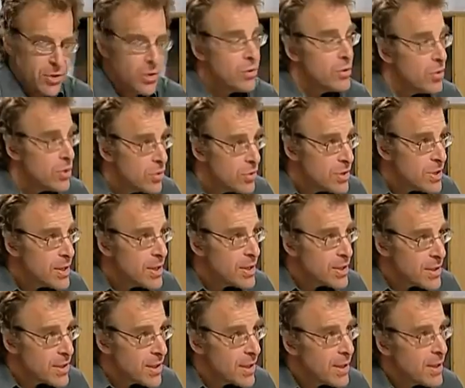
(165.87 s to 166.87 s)
do you use the
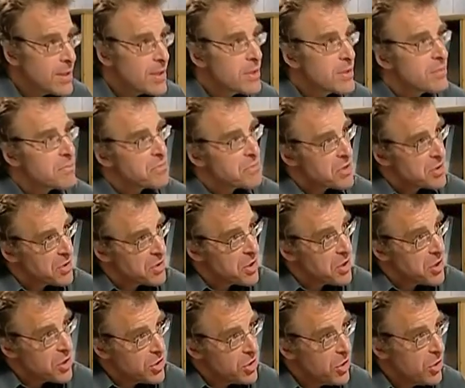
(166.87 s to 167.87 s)
internet to
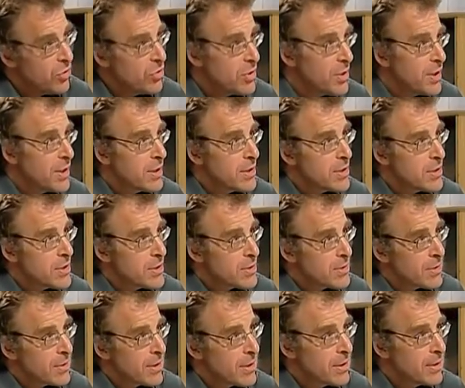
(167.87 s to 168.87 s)
learn new
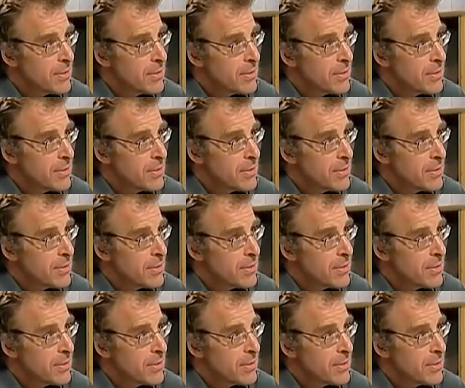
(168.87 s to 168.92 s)
things,